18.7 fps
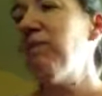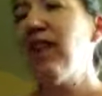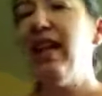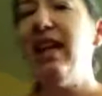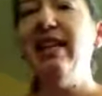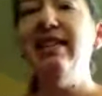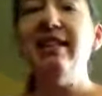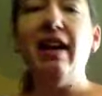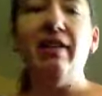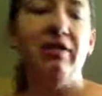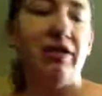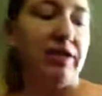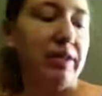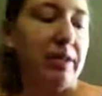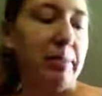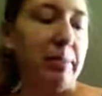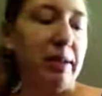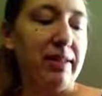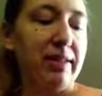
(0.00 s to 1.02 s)
He's half
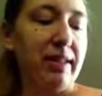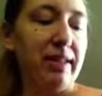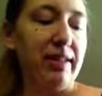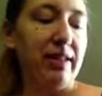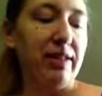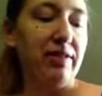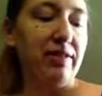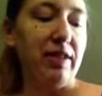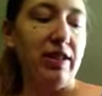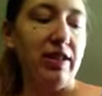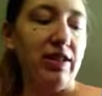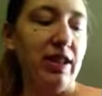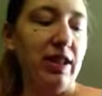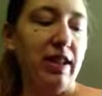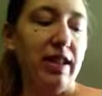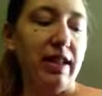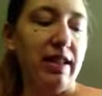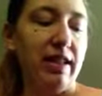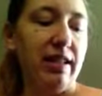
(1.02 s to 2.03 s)
asleep because he just finished
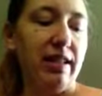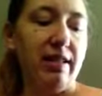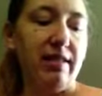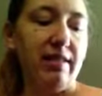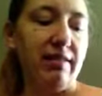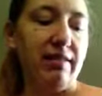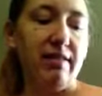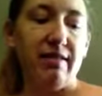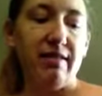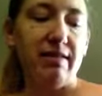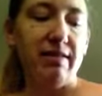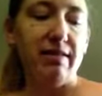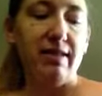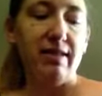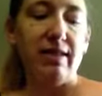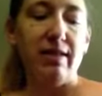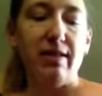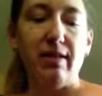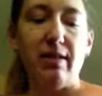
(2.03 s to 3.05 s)
eating, and
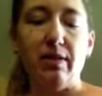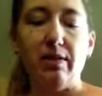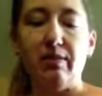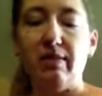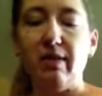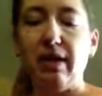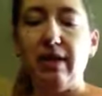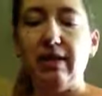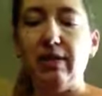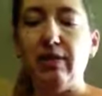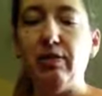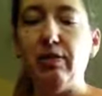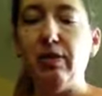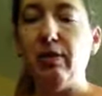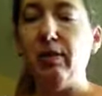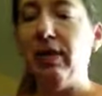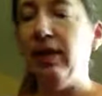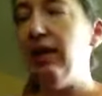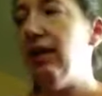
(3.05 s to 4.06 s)
so that's
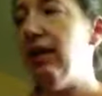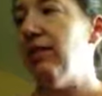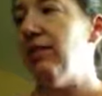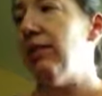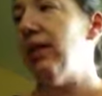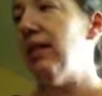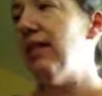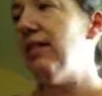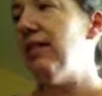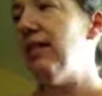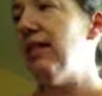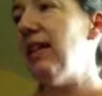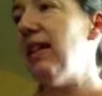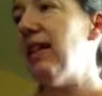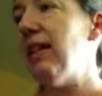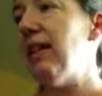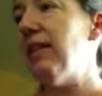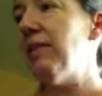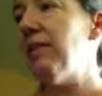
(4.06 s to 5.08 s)
usually what he does when he's done
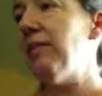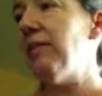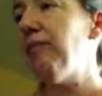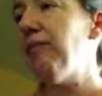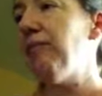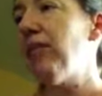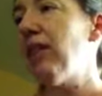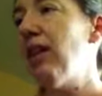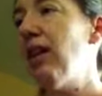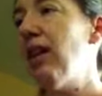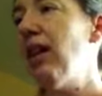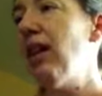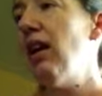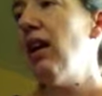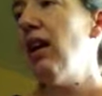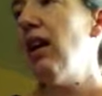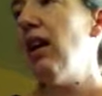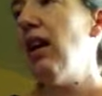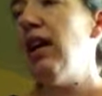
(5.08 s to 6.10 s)
eating.
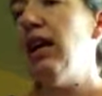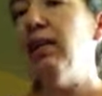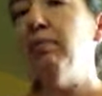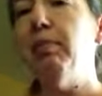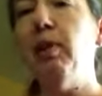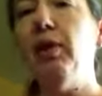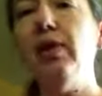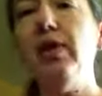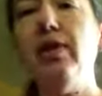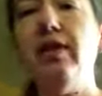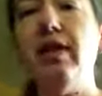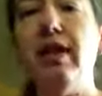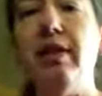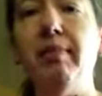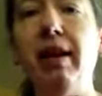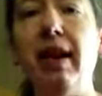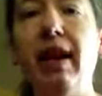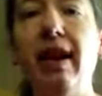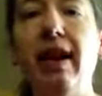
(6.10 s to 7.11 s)
Both of
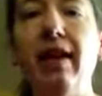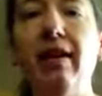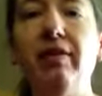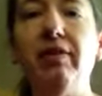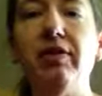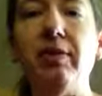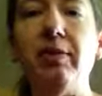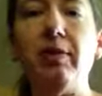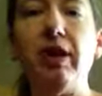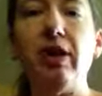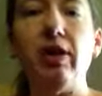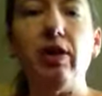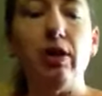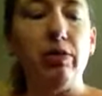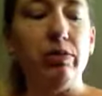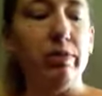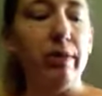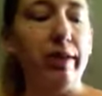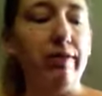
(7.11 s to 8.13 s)
them have something
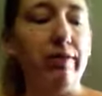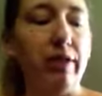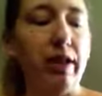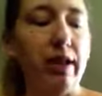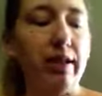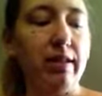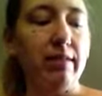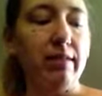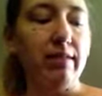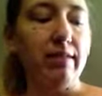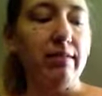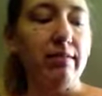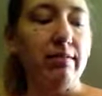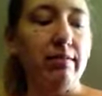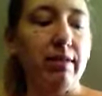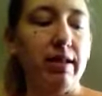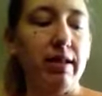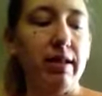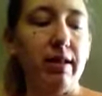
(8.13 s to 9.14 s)
called reflux,
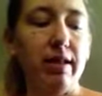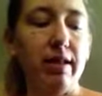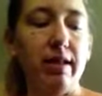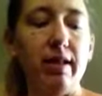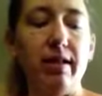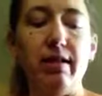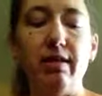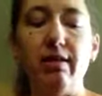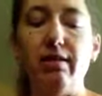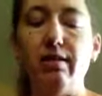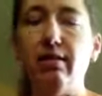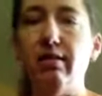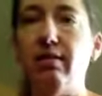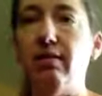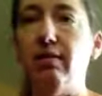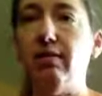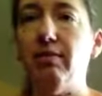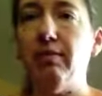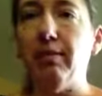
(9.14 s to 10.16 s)
which
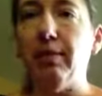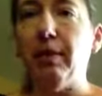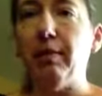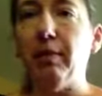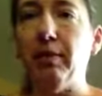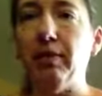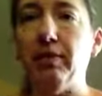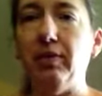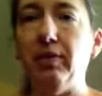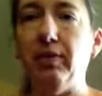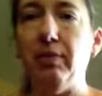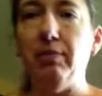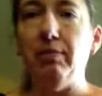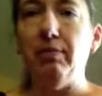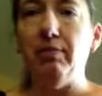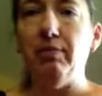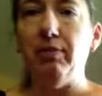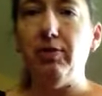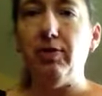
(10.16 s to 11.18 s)
is, most of you
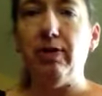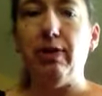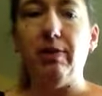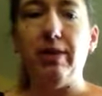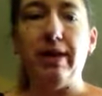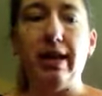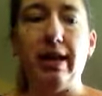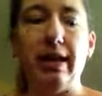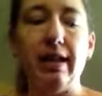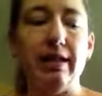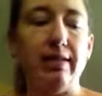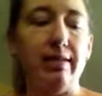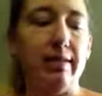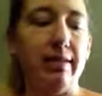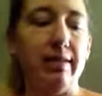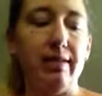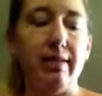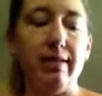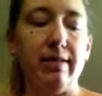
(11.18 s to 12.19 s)
should know what that is.
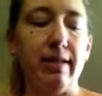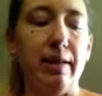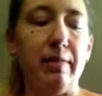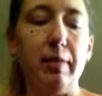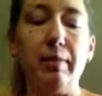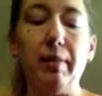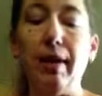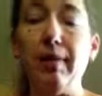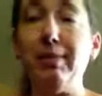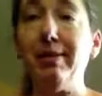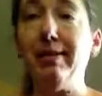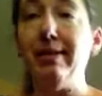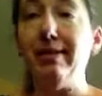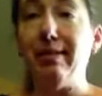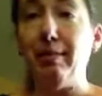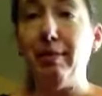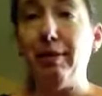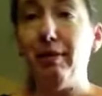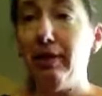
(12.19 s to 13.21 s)
It's the same in babies,
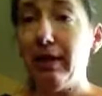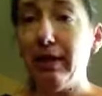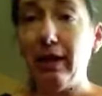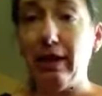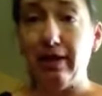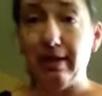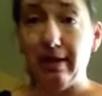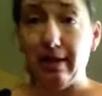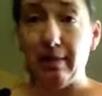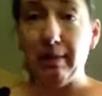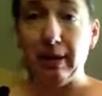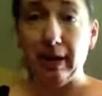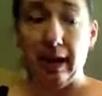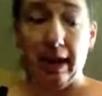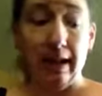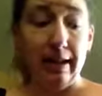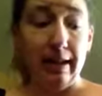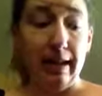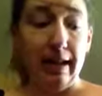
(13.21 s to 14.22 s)
except it really hurts them a
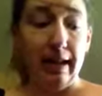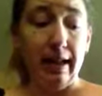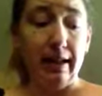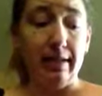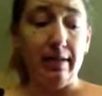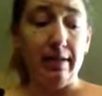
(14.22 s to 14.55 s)
lot, and